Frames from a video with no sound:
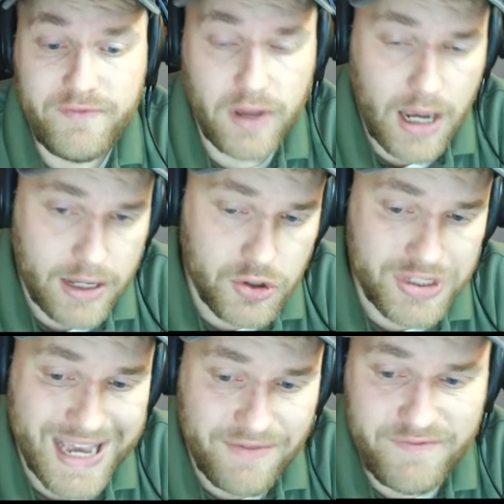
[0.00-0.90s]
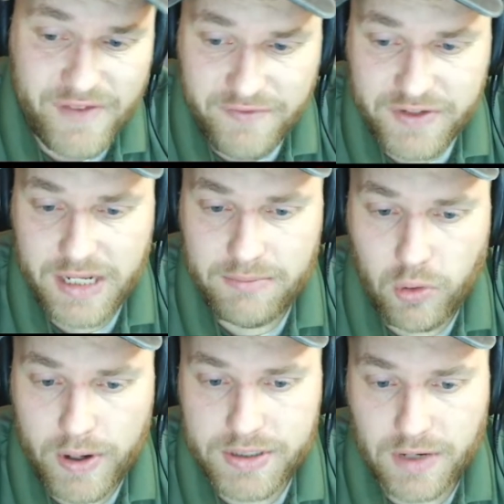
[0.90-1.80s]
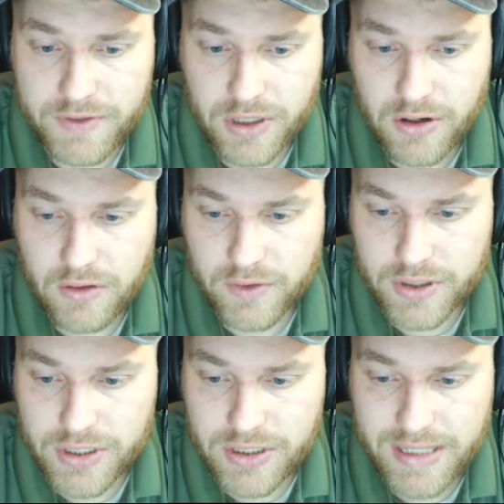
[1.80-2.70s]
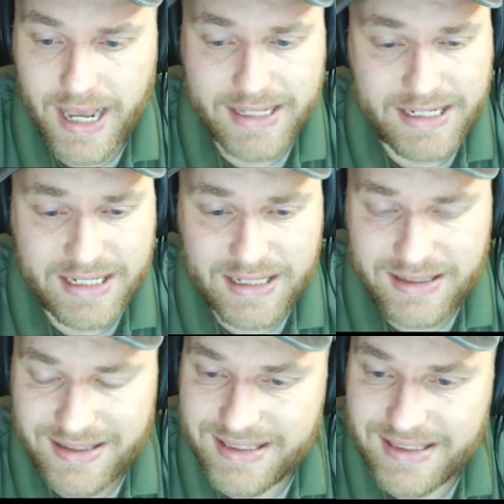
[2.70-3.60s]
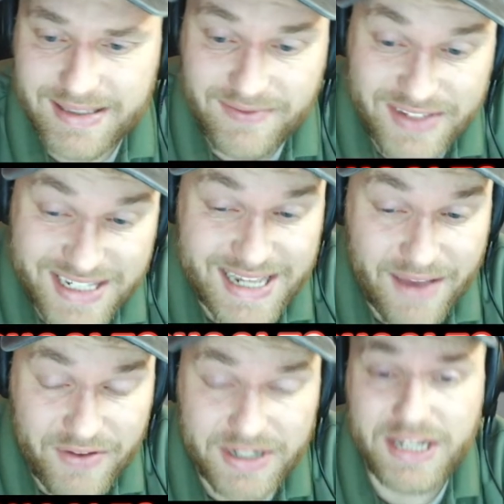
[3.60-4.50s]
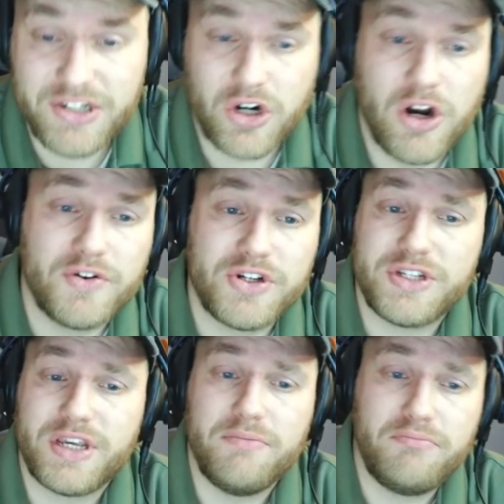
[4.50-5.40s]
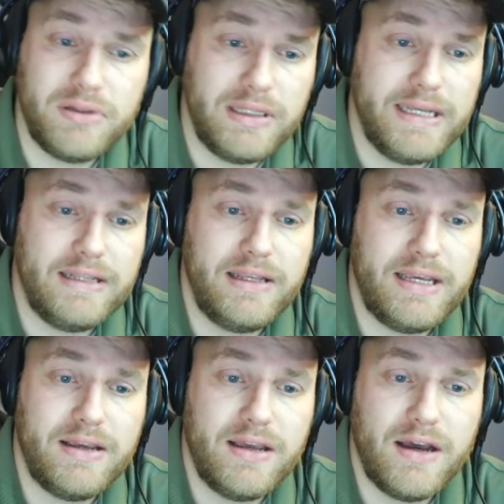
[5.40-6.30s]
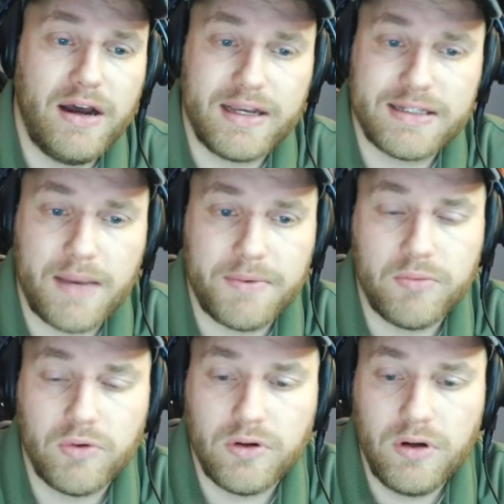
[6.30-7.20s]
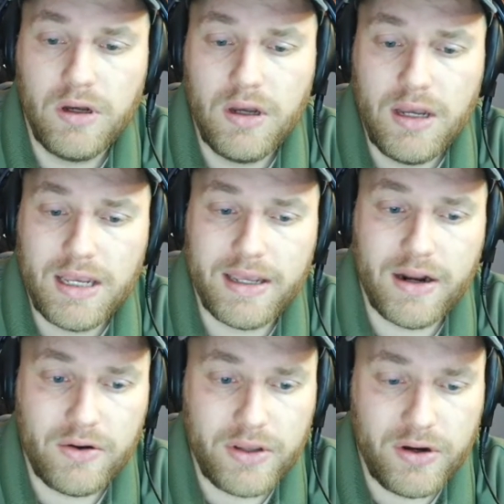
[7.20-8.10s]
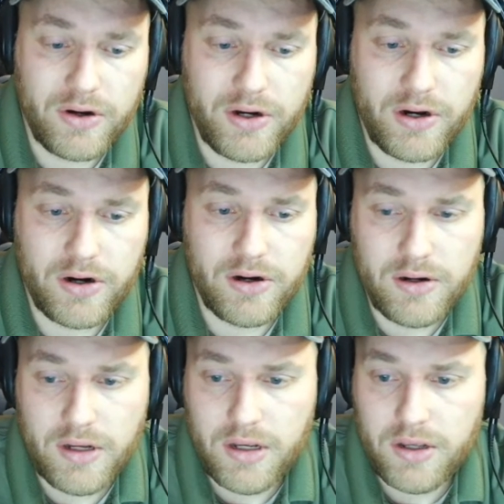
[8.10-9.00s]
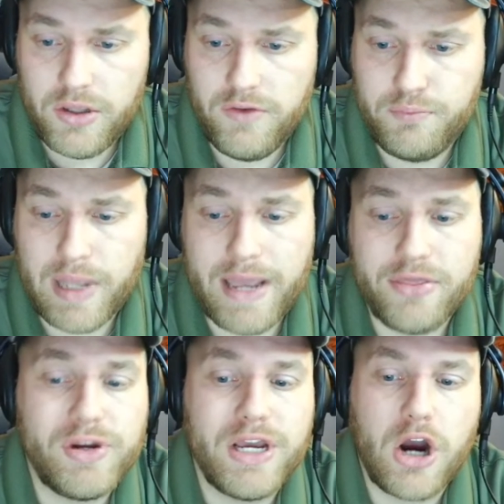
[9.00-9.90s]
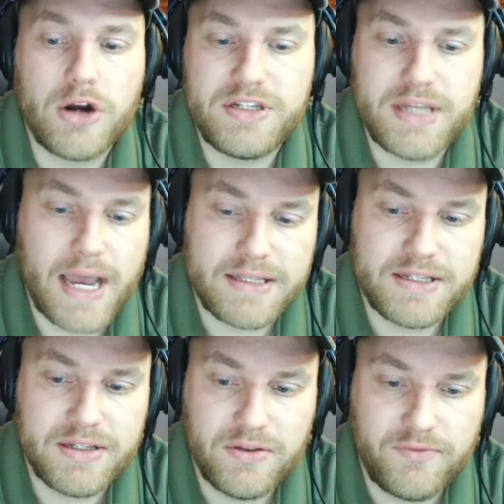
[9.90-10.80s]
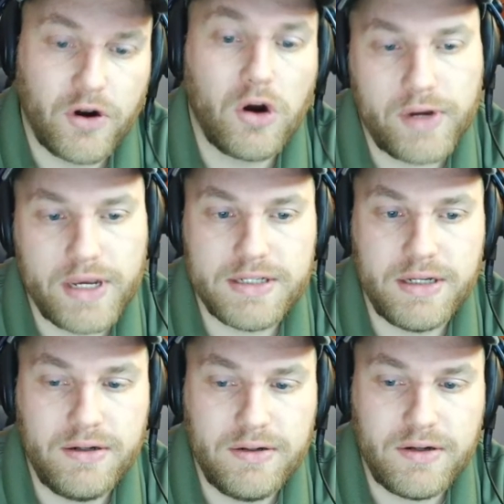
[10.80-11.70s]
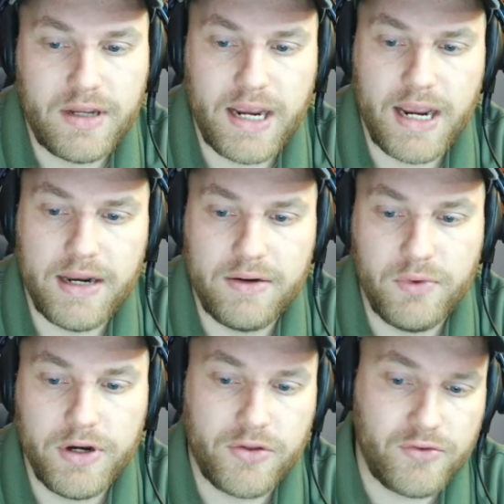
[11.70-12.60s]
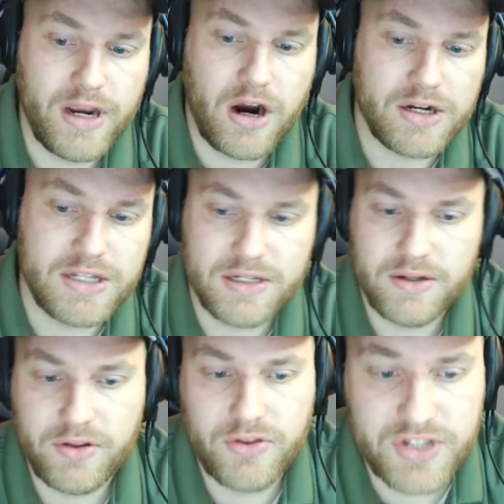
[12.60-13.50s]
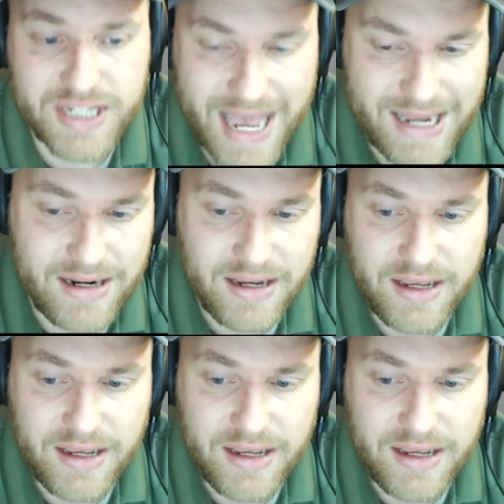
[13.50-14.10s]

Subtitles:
UC had 15 points off turnovers. That's 17 turnovers is completely unacceptable. You play 3 guard sets for a reason, and when your 3 guards set